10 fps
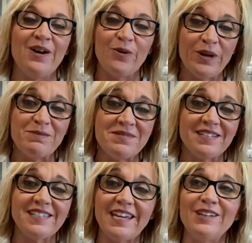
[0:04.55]
We miss
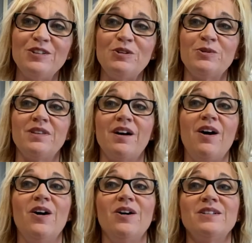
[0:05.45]
seeing you in the
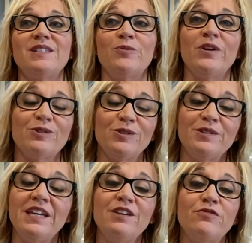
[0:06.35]
halls, and we are
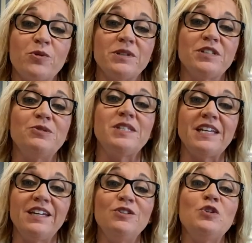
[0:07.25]
looking forward to
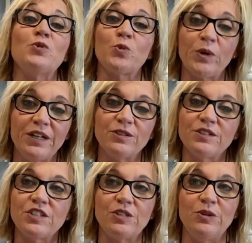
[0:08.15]
seeing you real
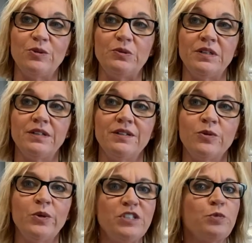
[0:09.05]
soon.
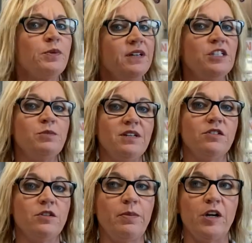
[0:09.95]
Which brings me to
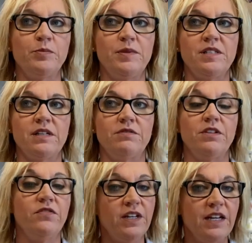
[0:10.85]
the purpose of the
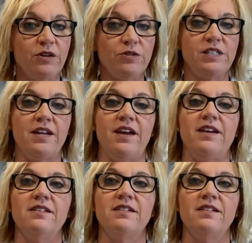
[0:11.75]
video today.